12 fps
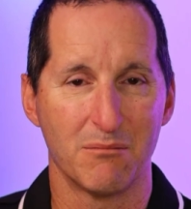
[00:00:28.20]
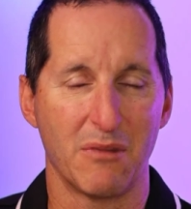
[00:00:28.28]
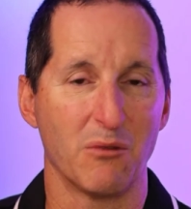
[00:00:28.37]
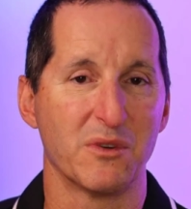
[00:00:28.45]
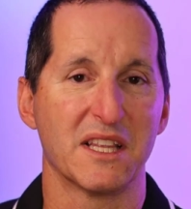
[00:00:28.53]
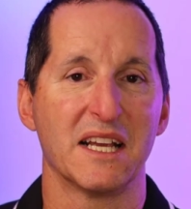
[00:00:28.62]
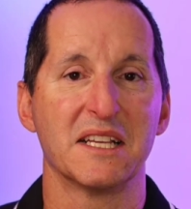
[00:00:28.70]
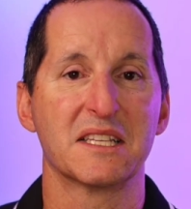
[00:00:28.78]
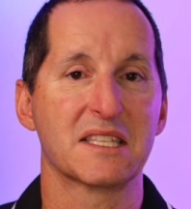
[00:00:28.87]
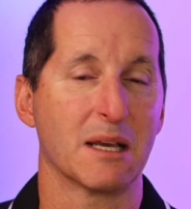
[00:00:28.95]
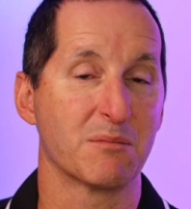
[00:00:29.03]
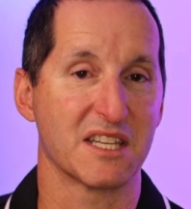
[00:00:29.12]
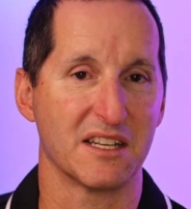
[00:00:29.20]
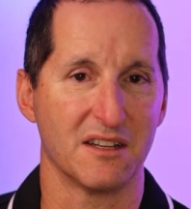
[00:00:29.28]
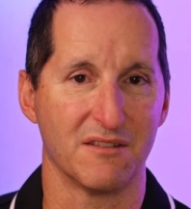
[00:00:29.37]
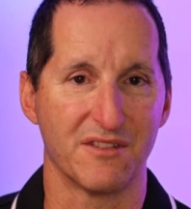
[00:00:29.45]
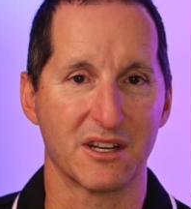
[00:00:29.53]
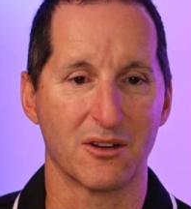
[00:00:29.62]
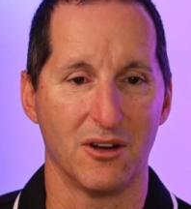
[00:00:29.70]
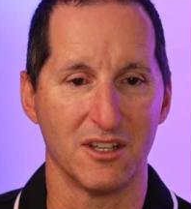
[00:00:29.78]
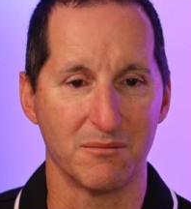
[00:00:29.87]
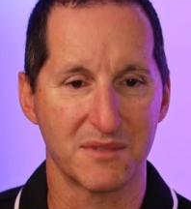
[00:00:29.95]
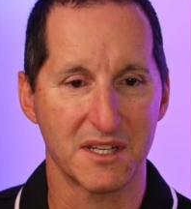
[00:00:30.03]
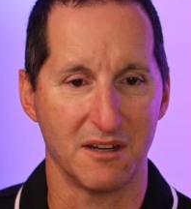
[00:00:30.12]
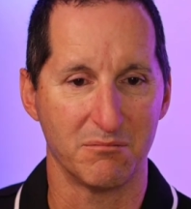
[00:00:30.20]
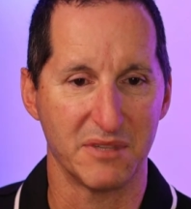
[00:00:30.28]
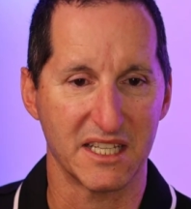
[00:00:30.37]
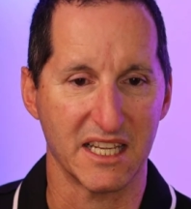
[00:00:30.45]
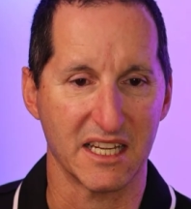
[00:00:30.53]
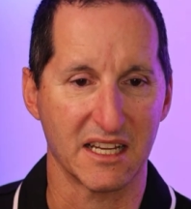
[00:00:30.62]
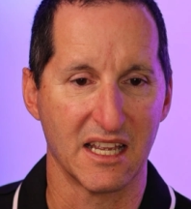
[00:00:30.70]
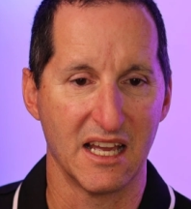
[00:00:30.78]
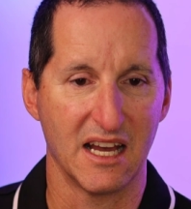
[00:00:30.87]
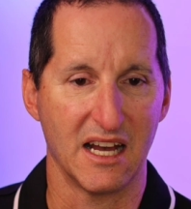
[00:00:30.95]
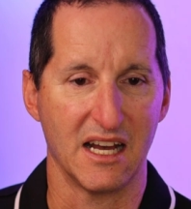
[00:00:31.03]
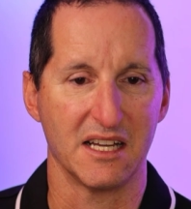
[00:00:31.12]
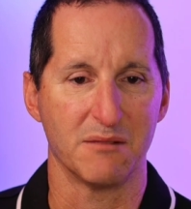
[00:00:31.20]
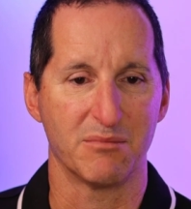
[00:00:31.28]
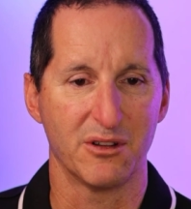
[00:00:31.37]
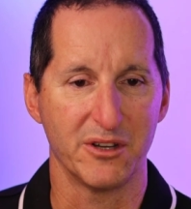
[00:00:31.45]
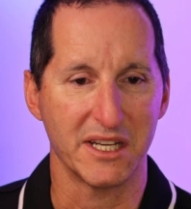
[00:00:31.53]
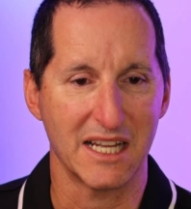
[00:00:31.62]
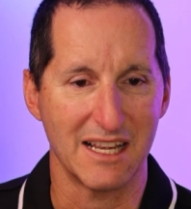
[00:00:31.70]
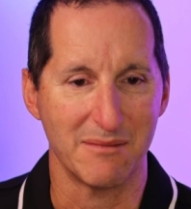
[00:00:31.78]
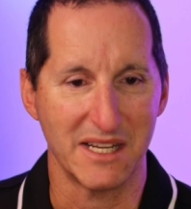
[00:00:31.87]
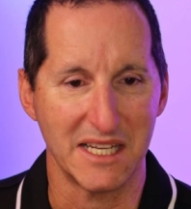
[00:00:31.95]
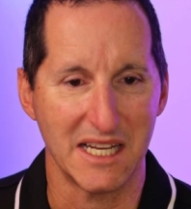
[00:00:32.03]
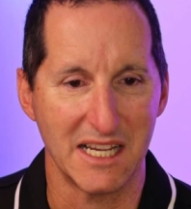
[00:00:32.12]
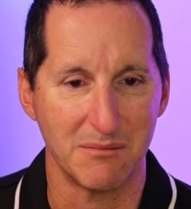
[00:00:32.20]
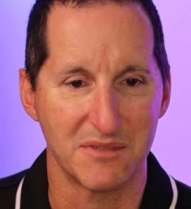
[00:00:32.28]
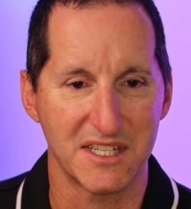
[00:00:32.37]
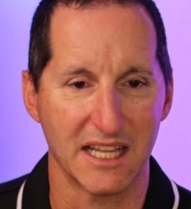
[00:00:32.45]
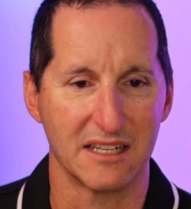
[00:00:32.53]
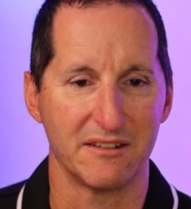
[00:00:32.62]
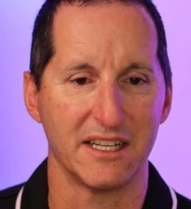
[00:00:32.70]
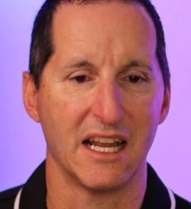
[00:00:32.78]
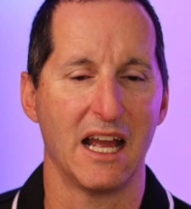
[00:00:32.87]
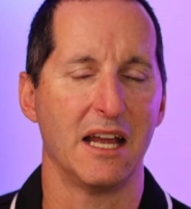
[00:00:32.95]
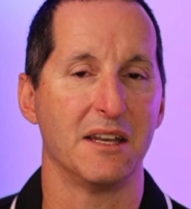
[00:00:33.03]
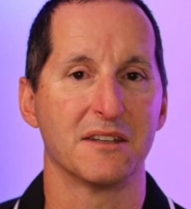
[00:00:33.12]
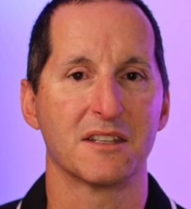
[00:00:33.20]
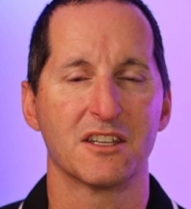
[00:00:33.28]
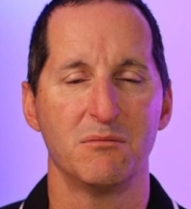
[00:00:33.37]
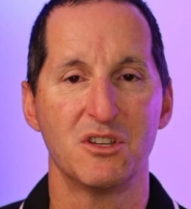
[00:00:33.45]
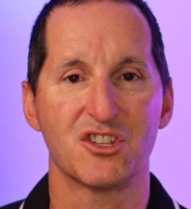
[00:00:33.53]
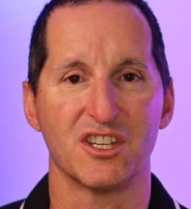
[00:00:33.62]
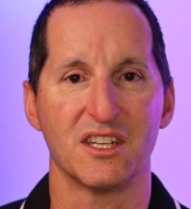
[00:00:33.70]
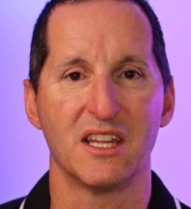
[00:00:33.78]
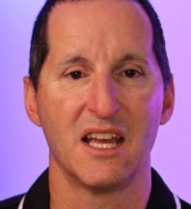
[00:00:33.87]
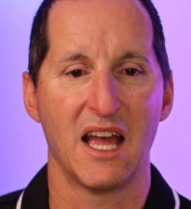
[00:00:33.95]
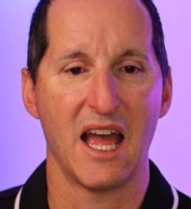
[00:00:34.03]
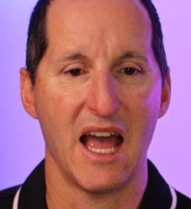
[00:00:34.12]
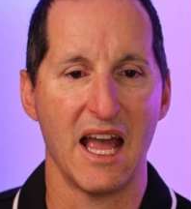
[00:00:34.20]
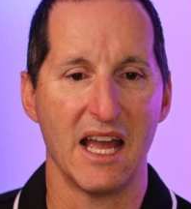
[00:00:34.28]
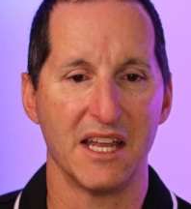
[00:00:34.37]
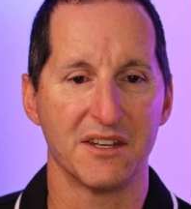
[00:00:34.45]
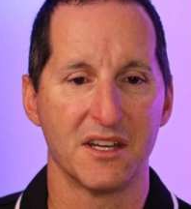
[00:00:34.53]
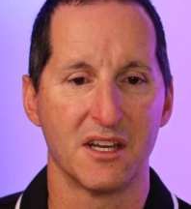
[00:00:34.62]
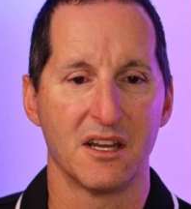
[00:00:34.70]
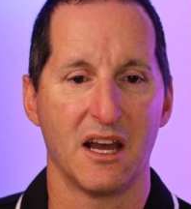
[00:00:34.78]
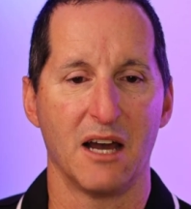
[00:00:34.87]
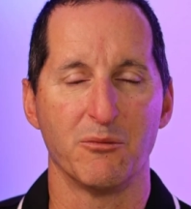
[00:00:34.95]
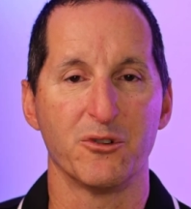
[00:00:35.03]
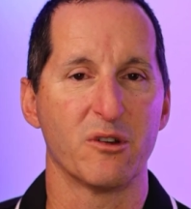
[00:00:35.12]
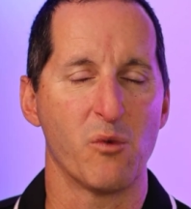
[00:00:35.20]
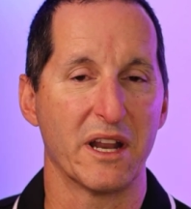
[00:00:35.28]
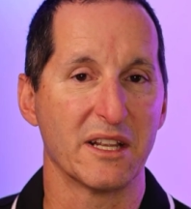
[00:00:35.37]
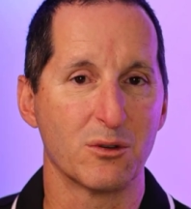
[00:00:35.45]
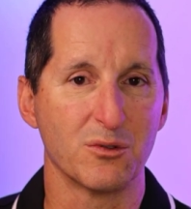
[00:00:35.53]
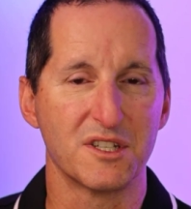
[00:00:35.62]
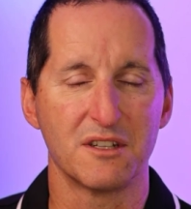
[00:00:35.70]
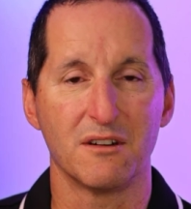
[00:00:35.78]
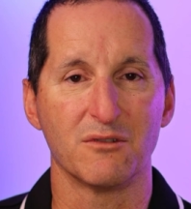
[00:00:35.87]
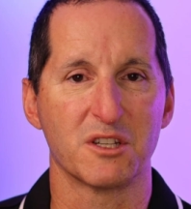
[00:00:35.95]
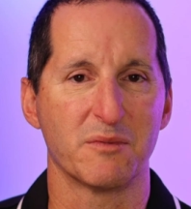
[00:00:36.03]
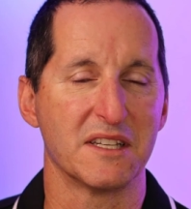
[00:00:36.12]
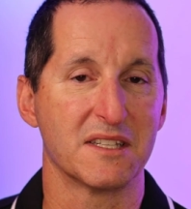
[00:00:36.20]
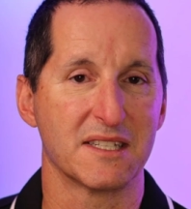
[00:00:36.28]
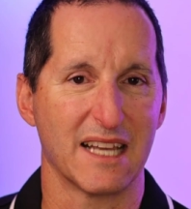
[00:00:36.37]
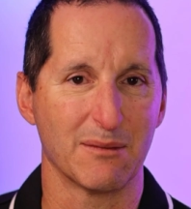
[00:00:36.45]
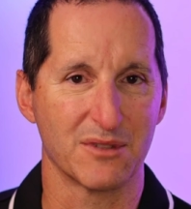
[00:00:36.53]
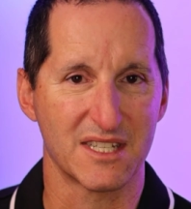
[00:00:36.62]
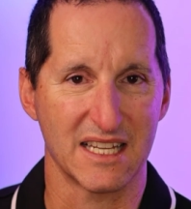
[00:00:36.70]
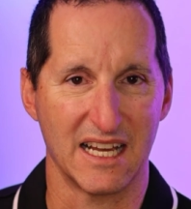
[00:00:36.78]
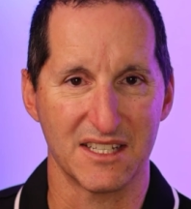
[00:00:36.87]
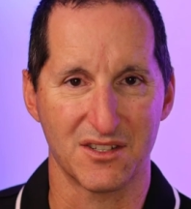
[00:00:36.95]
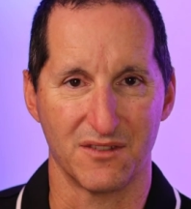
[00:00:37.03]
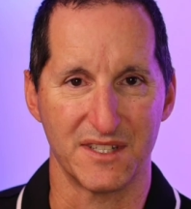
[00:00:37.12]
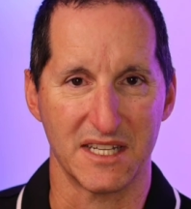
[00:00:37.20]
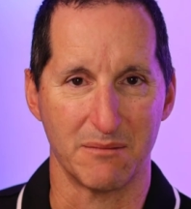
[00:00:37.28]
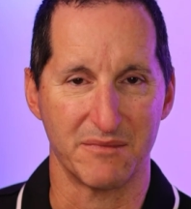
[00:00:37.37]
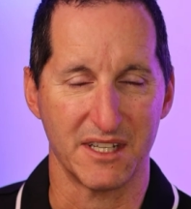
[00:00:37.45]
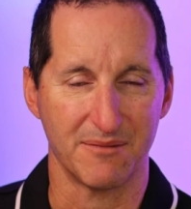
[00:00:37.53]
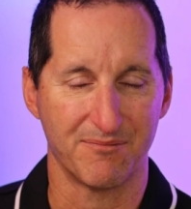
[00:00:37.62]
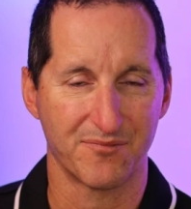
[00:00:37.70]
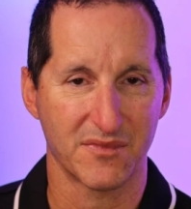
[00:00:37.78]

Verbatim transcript: but with a subset of the columns. I'm picking uh, employee name, ename, salary, and commission, and I'm doing 1 equals 0, which means the table starts off as empty.